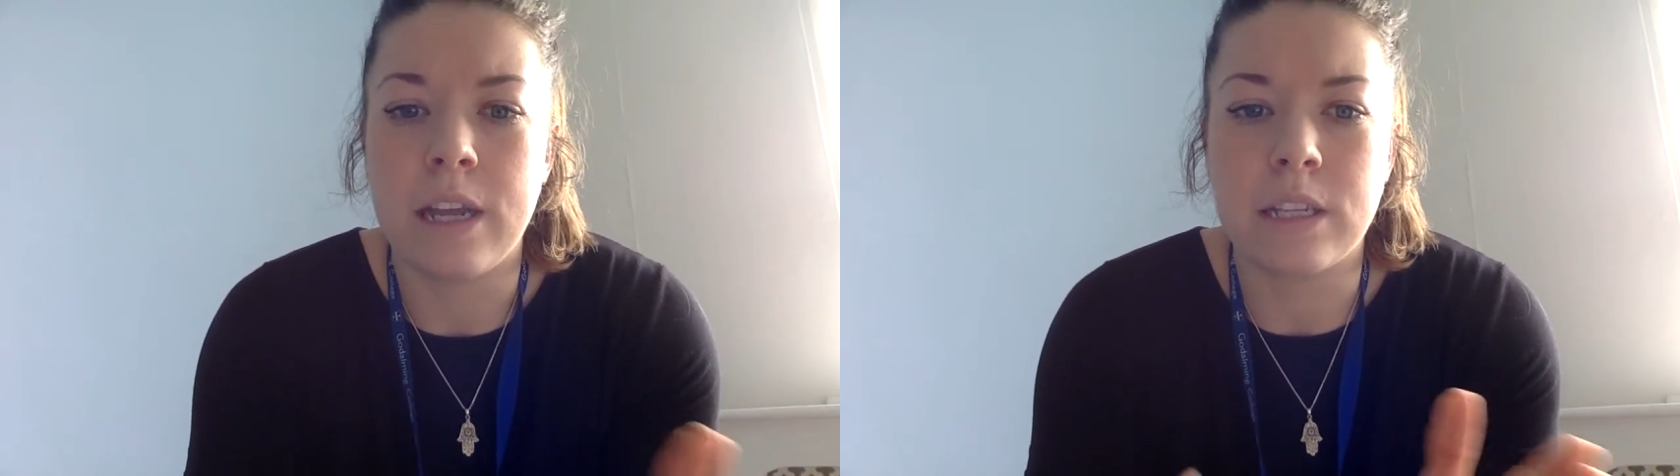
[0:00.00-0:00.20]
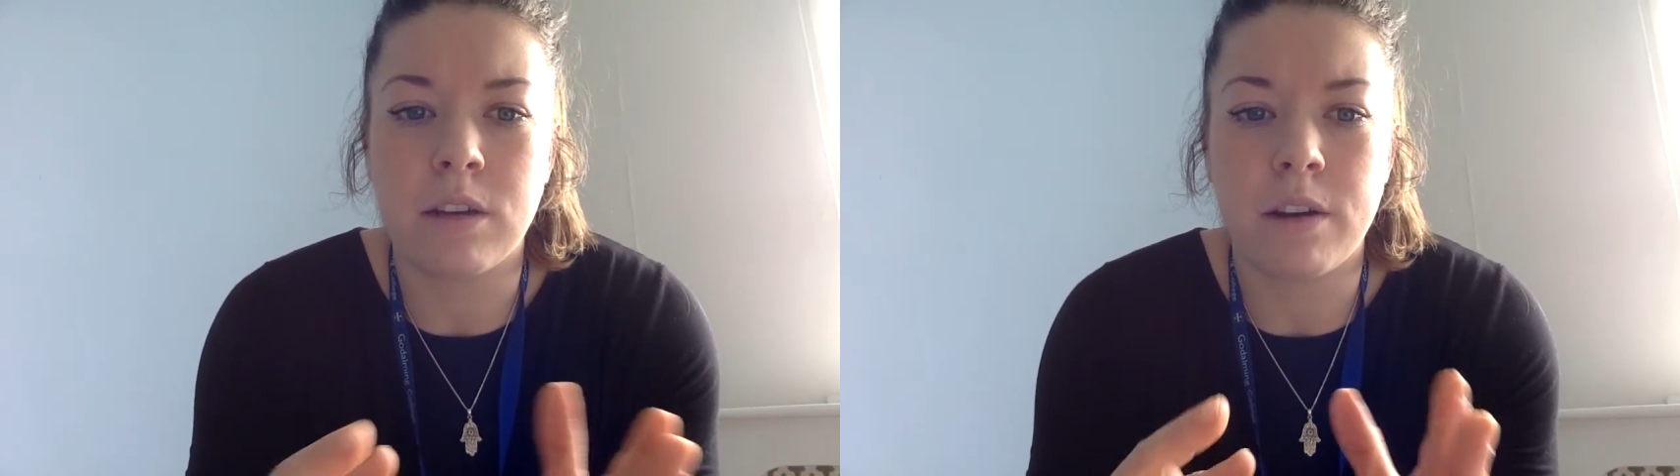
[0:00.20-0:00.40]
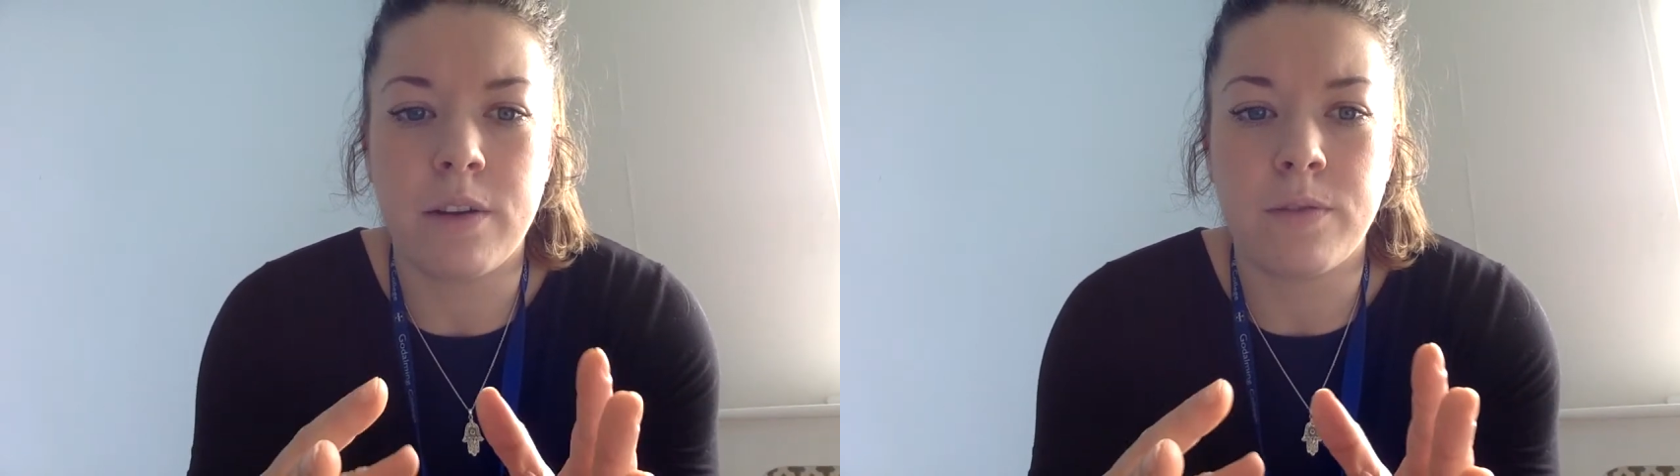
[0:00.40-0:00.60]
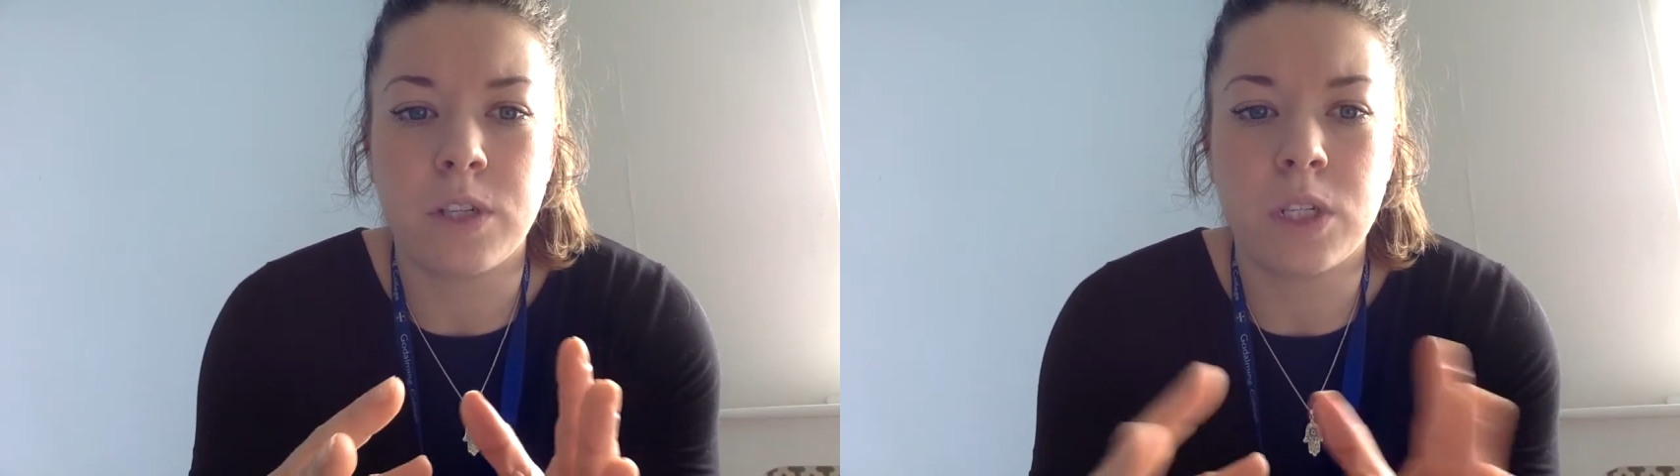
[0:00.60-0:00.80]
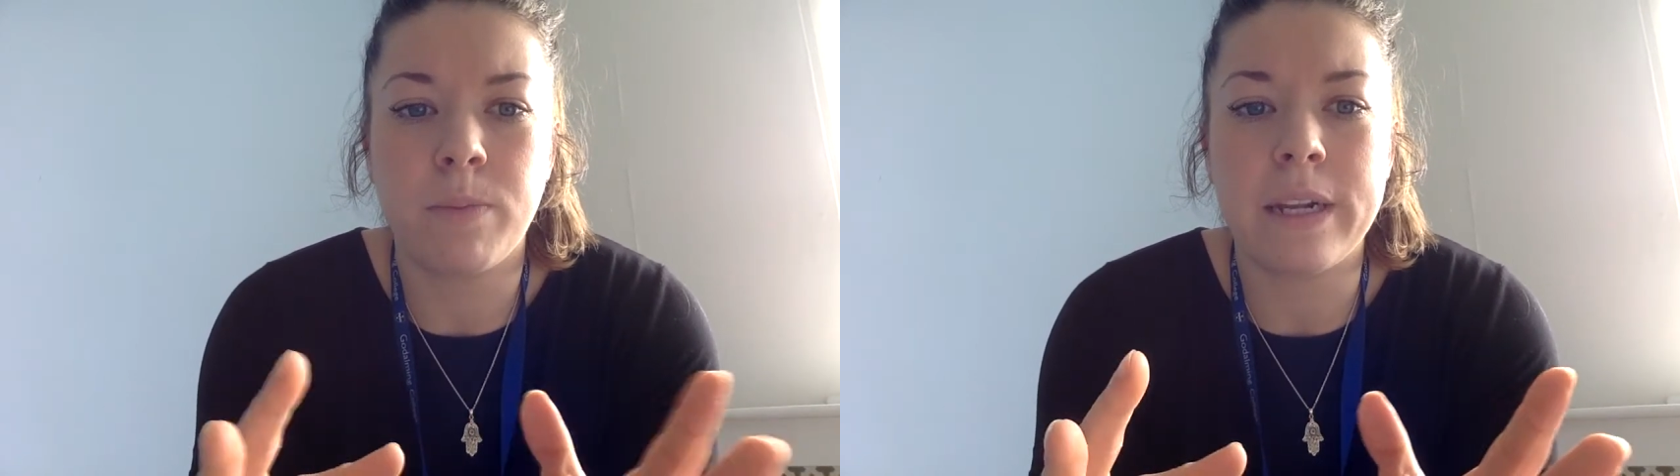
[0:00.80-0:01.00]
it's kind of
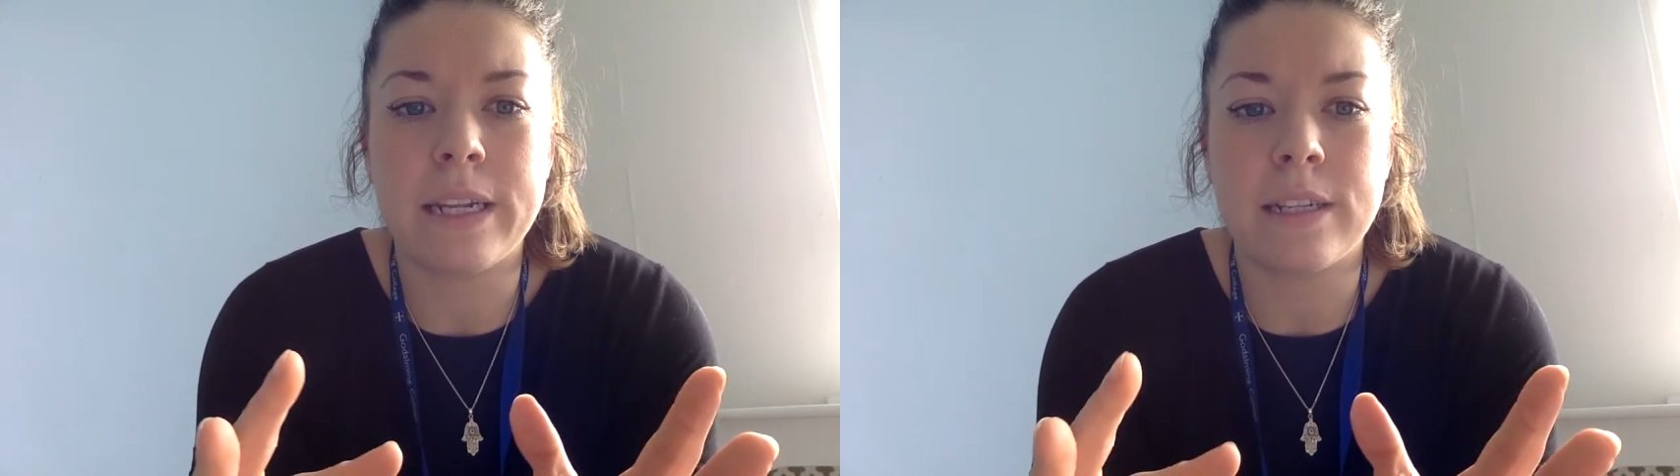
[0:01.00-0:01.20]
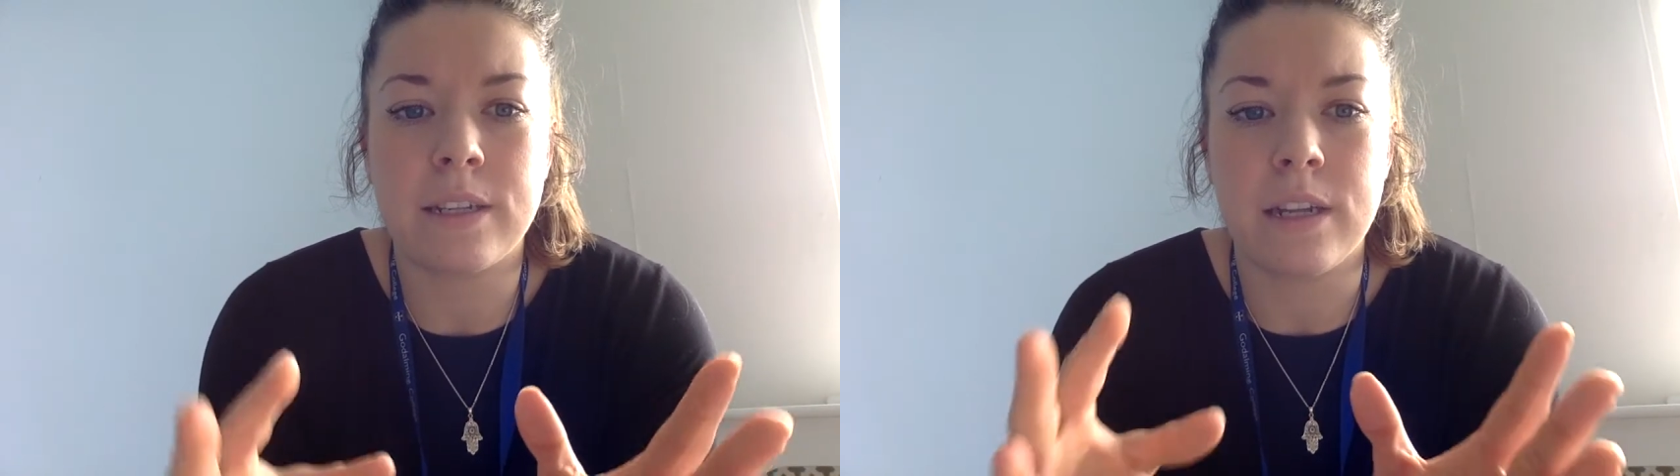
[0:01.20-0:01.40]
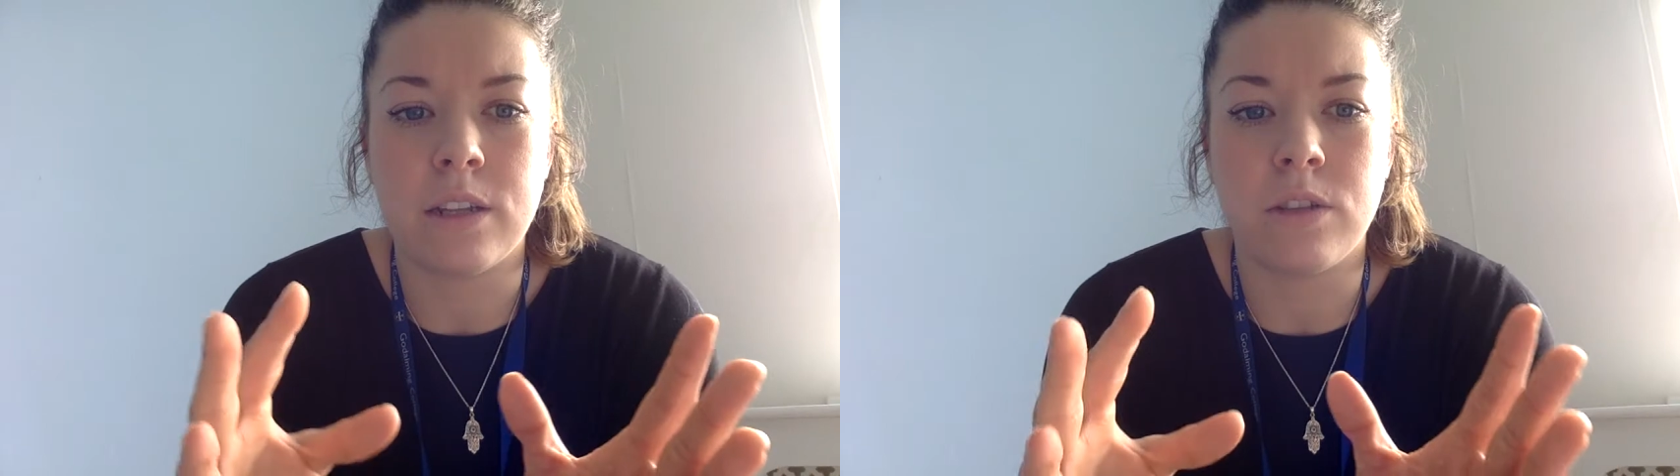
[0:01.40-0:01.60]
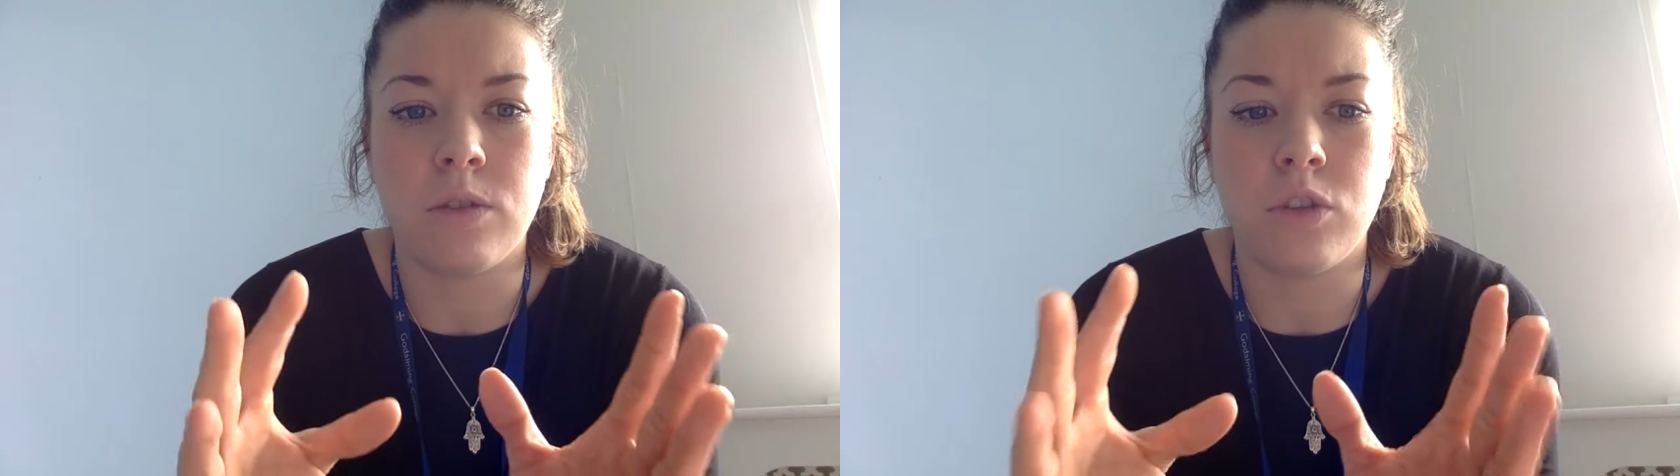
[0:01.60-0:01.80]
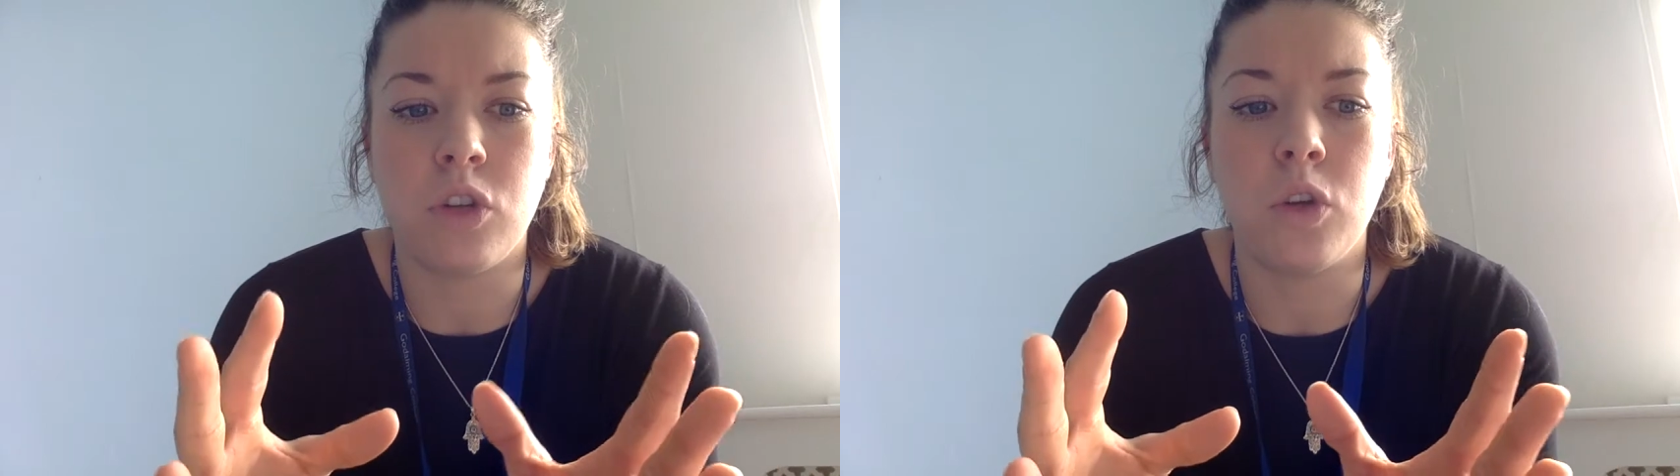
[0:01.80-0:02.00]
split
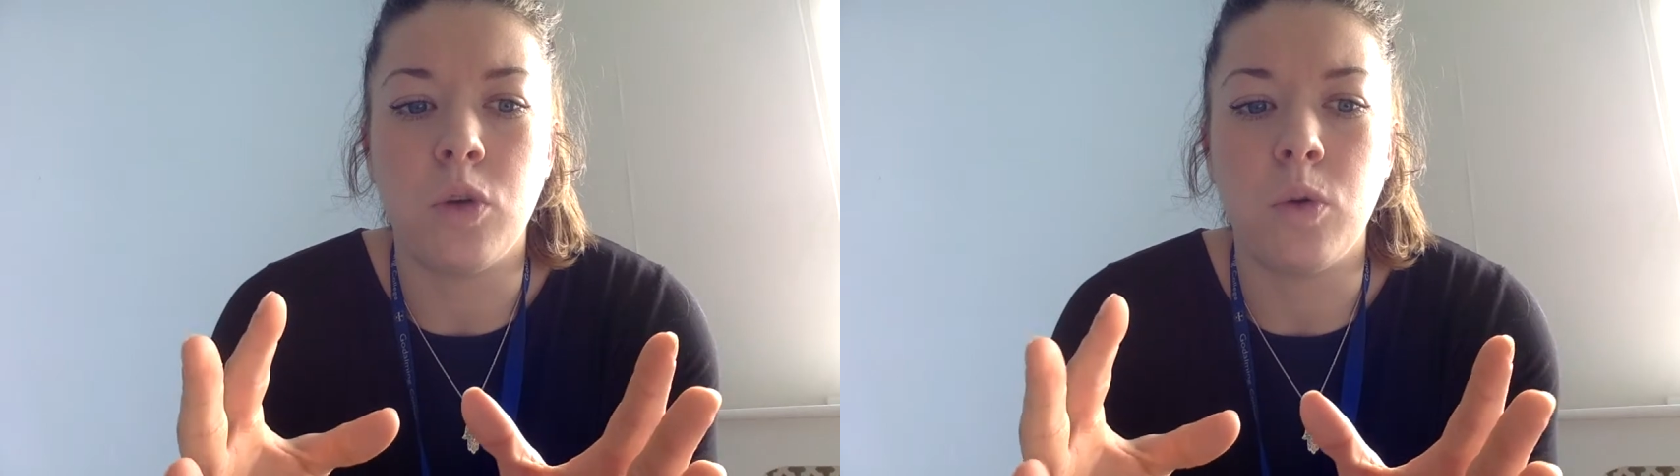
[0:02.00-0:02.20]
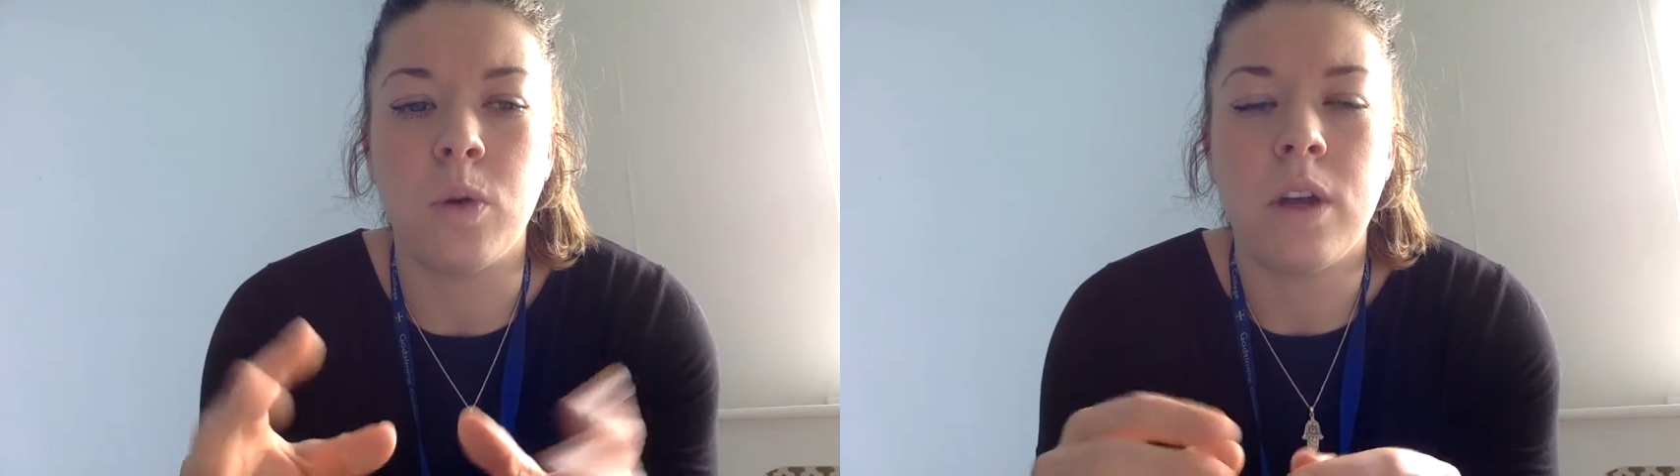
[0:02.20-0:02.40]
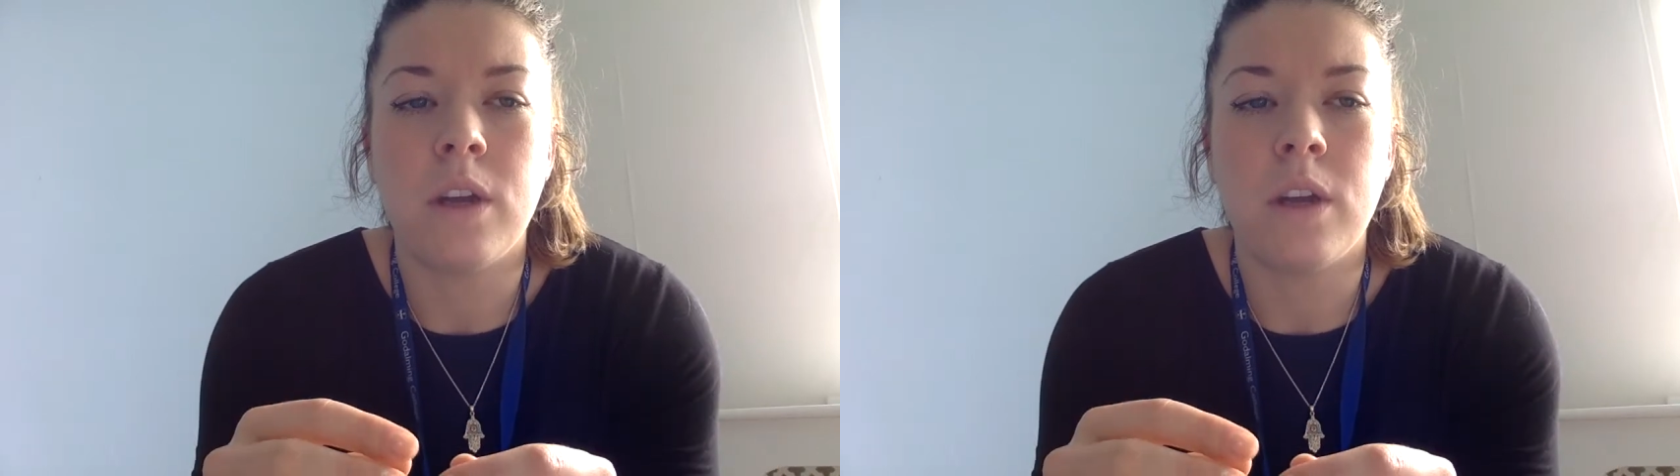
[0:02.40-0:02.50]
into two